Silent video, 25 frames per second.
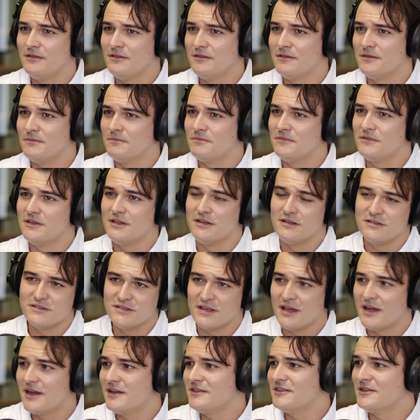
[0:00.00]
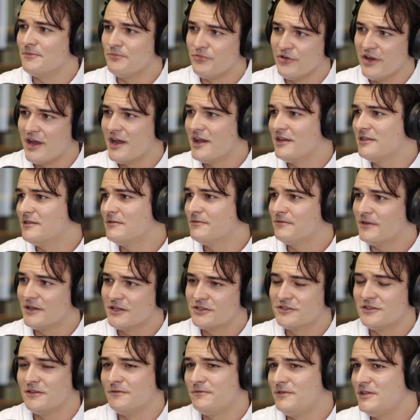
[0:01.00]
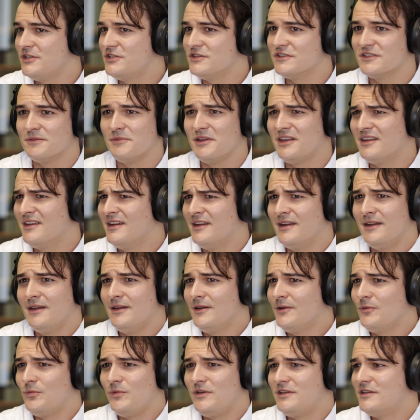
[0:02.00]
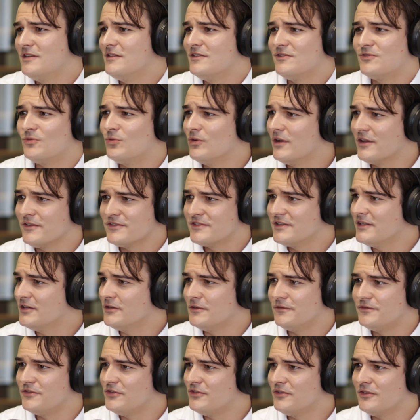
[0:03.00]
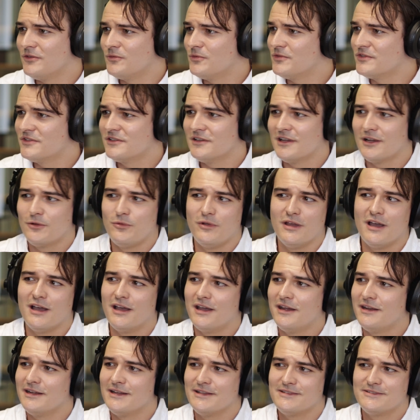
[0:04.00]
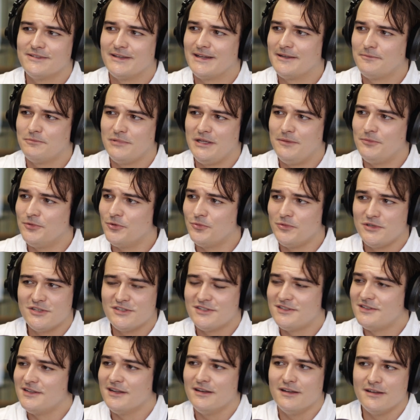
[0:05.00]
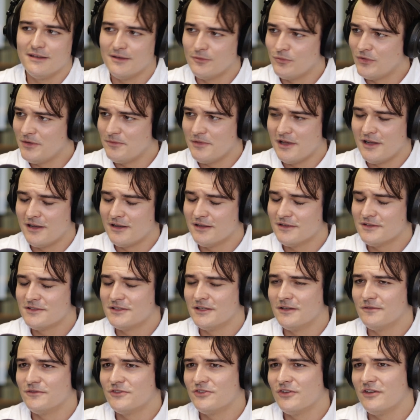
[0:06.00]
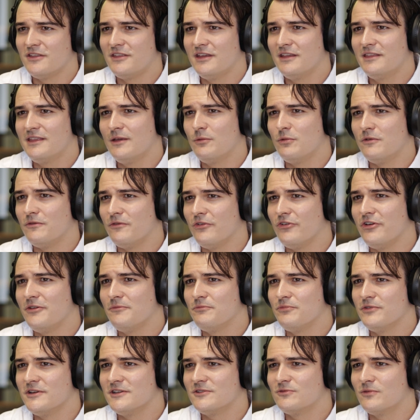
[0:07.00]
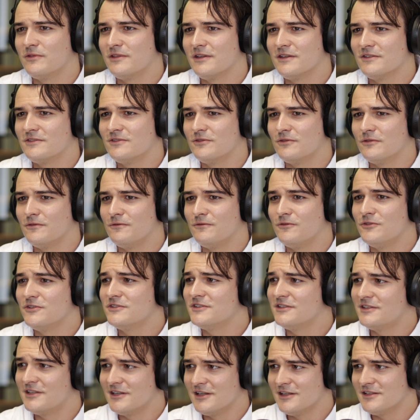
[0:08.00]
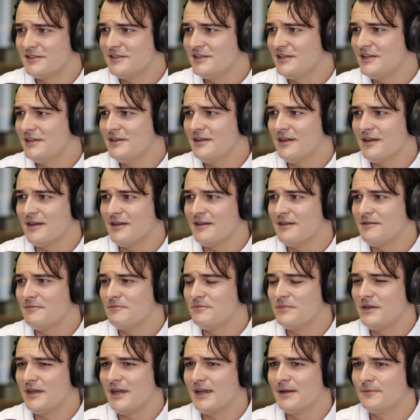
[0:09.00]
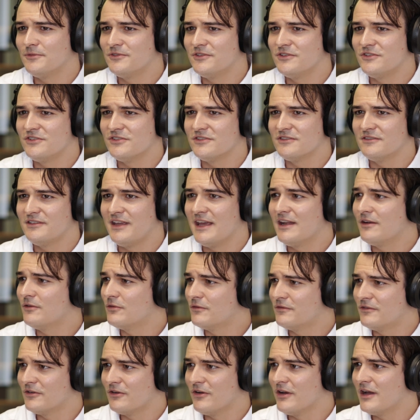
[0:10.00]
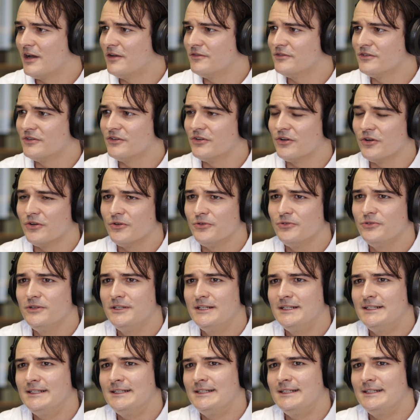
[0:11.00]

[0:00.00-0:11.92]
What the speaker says: the design, the brand, the function, the features. I mean, we did this all ourselves. It wasn't like we hired outside people. We just did it and we made it ourselves. So I think they were very impressed with our sort of versatility and being able to just get it off the ground and go.